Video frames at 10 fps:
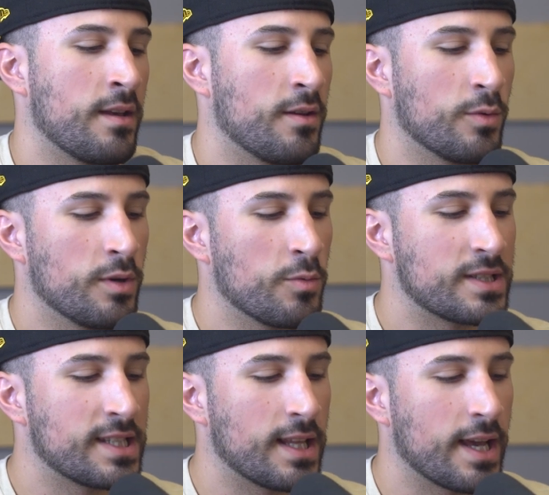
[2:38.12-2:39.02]

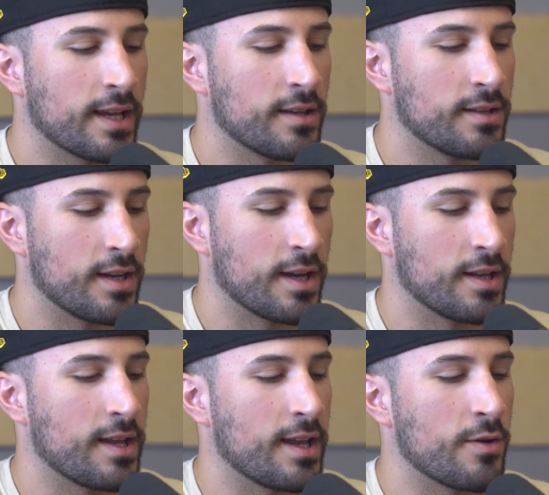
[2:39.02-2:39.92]
What's it like?
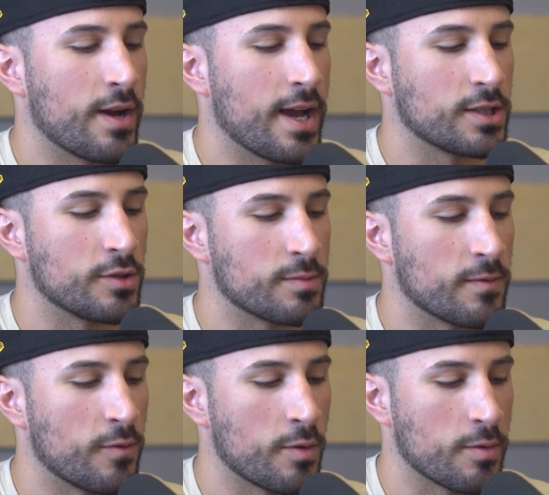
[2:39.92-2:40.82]
I know I asked you this
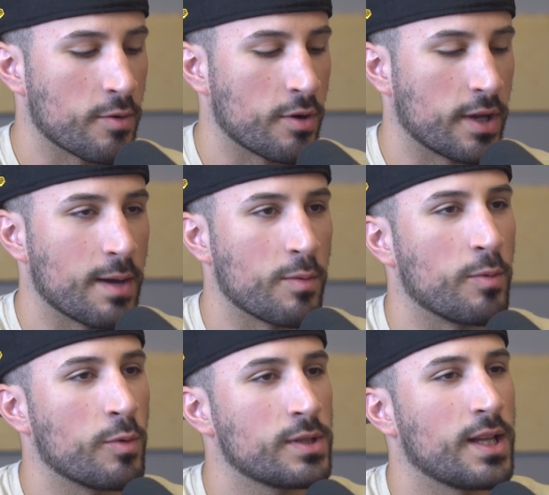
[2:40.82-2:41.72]
before we were on camera,
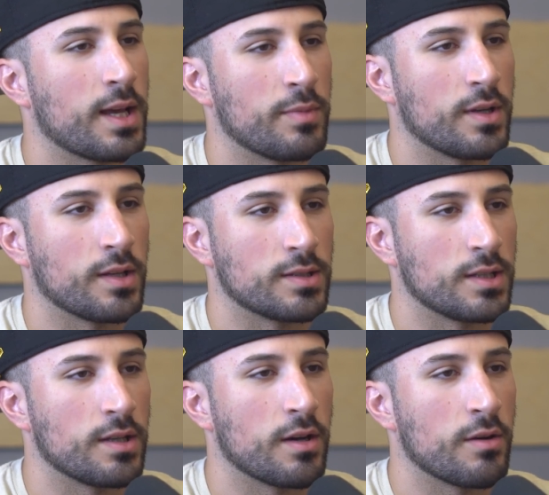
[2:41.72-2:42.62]
but what's it like being a
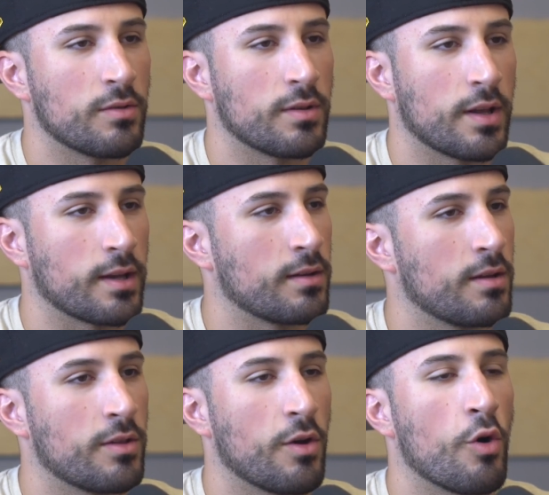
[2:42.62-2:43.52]
CEO? Like
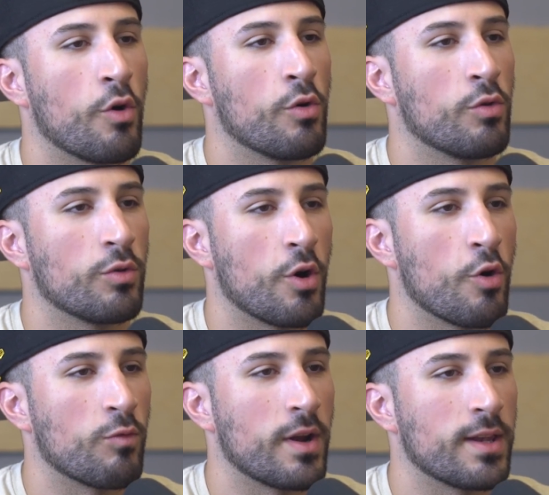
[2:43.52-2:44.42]
the whole
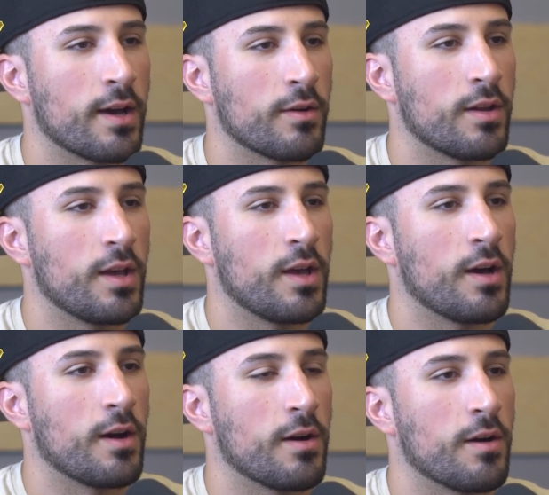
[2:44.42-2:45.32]
rundown.
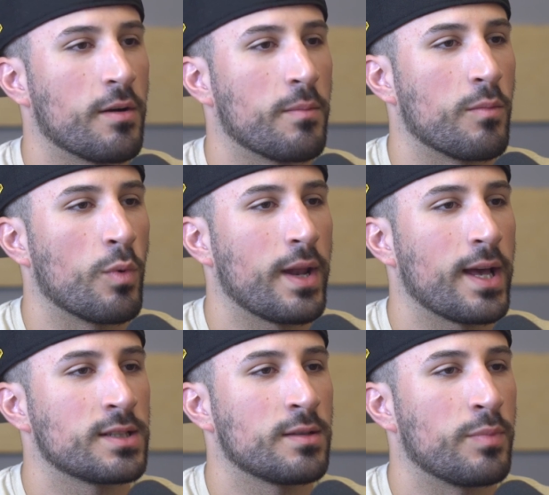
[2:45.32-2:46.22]
What
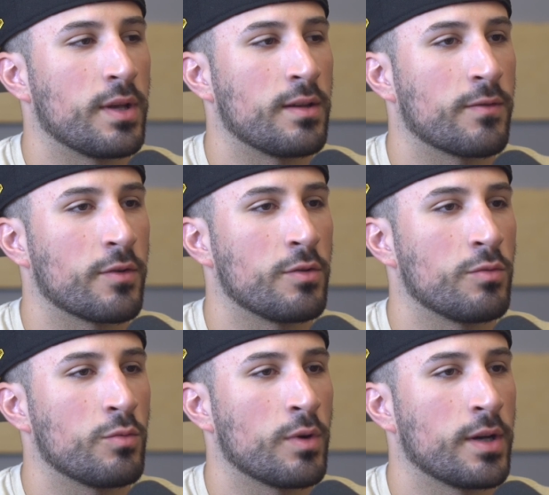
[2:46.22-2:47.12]
has it been for
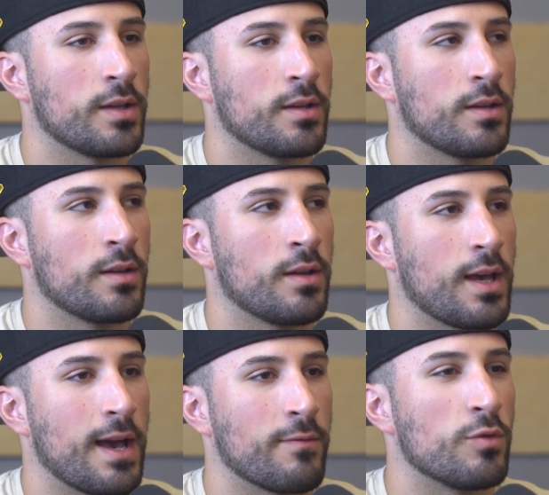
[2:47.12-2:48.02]
you? What
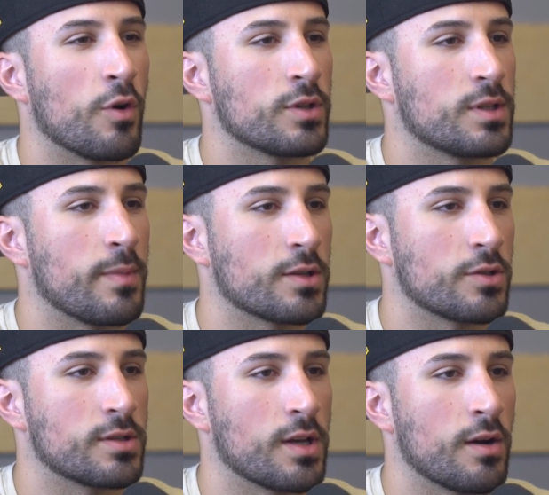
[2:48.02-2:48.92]
have you noticed about
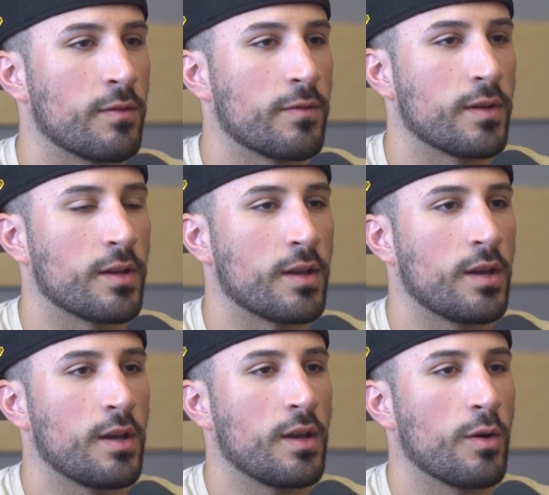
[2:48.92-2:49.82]
yourself? And
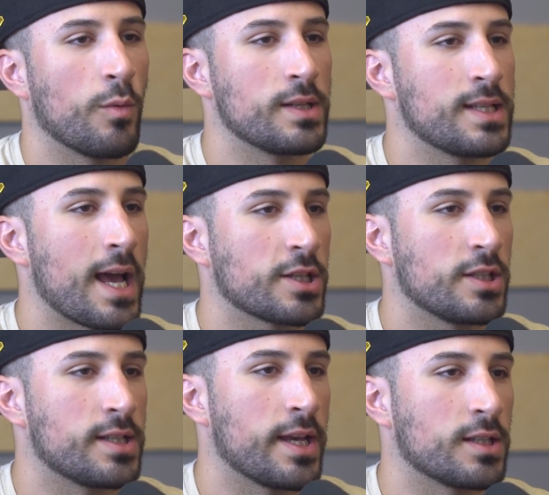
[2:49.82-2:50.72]
what does it
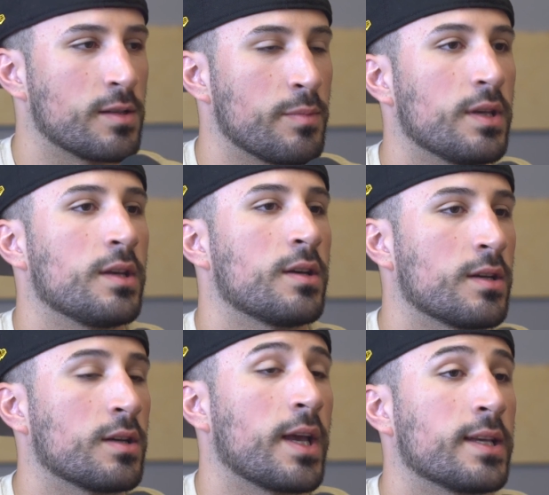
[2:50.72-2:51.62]
actually take to be
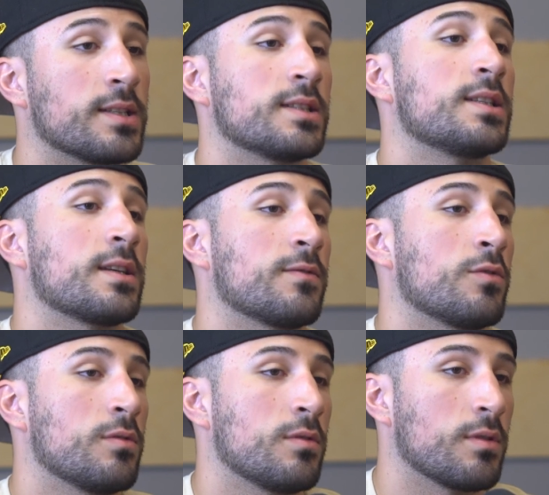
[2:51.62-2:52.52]
a
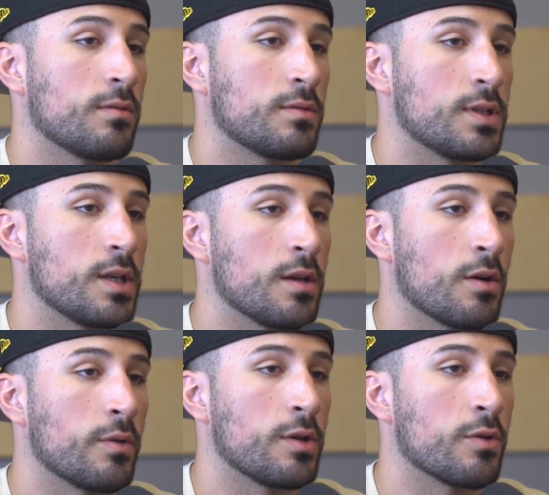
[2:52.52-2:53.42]
successful
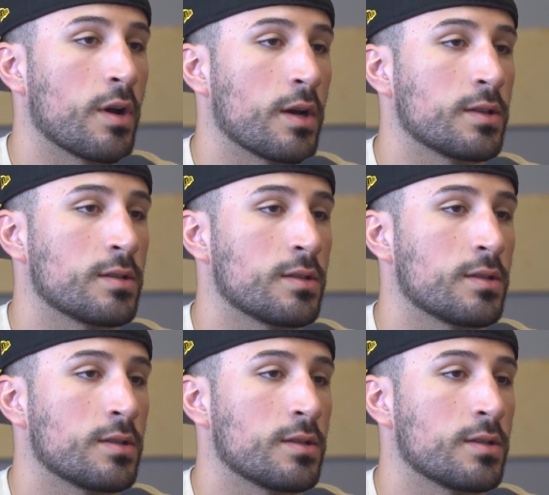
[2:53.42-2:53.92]
CEO in your eyes?